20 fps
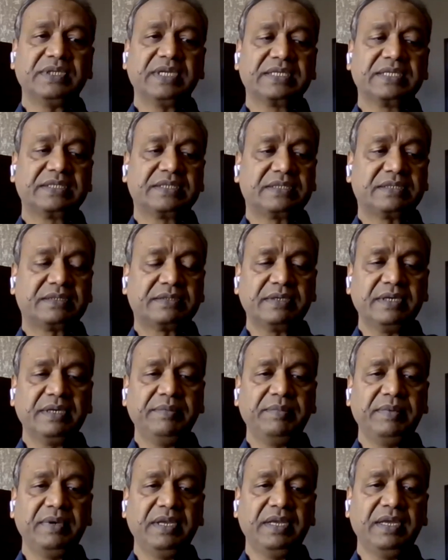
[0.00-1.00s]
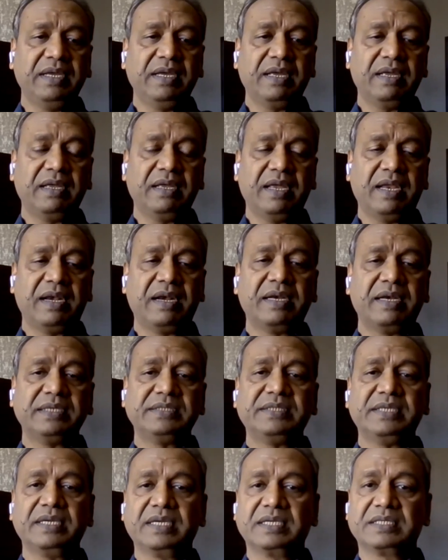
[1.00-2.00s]
was extremely
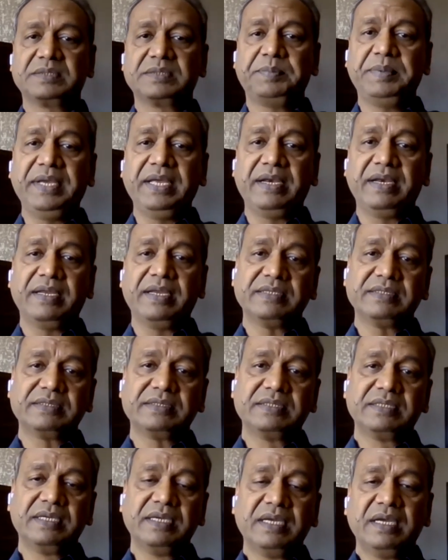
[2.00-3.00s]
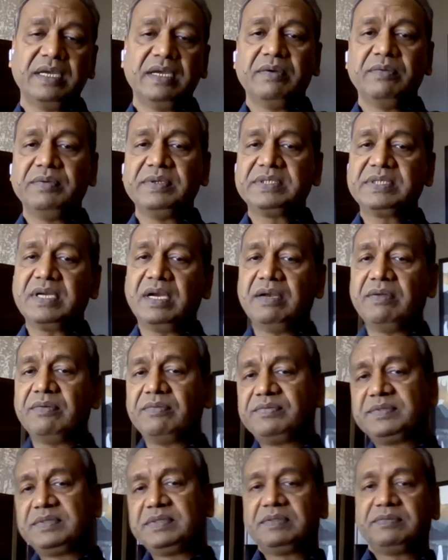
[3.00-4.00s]
enriching experience, which kind
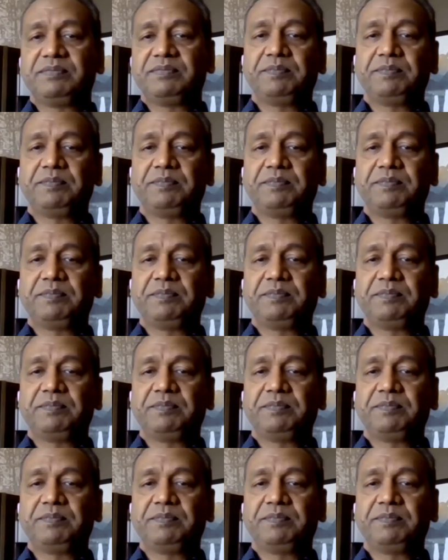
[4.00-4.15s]
of